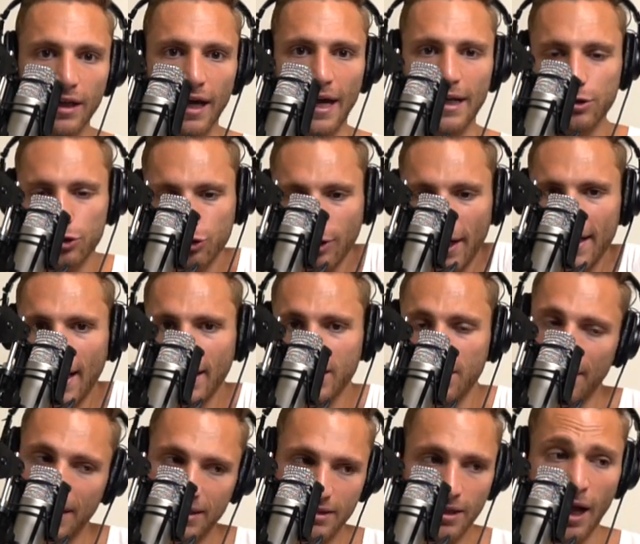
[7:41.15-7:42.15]
And try not
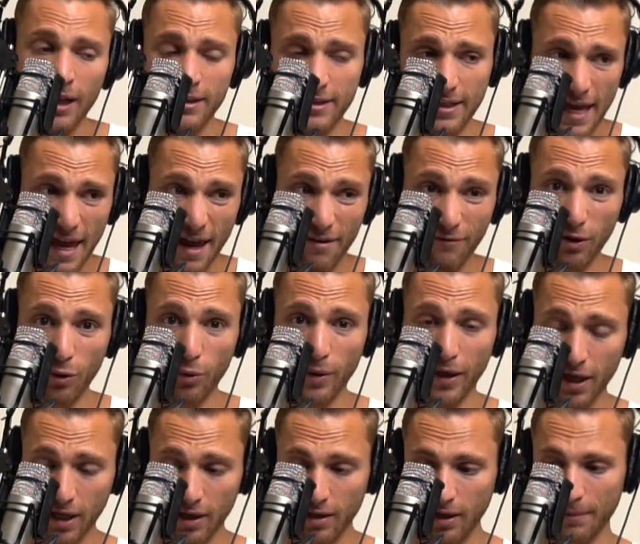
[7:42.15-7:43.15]
to make dots
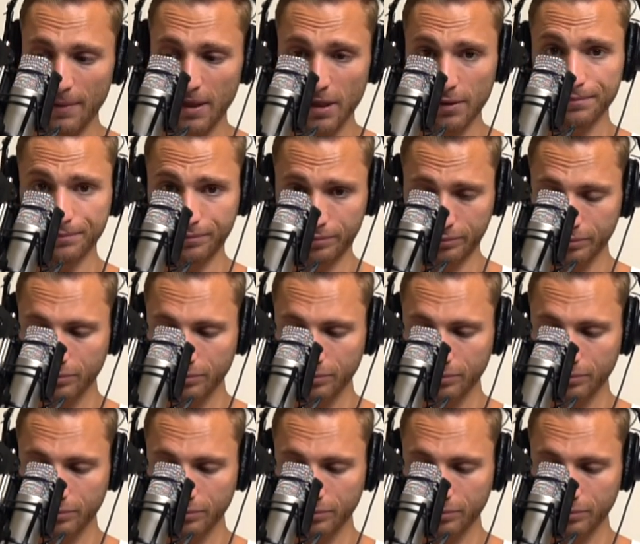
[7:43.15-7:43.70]
everywhere. I mean,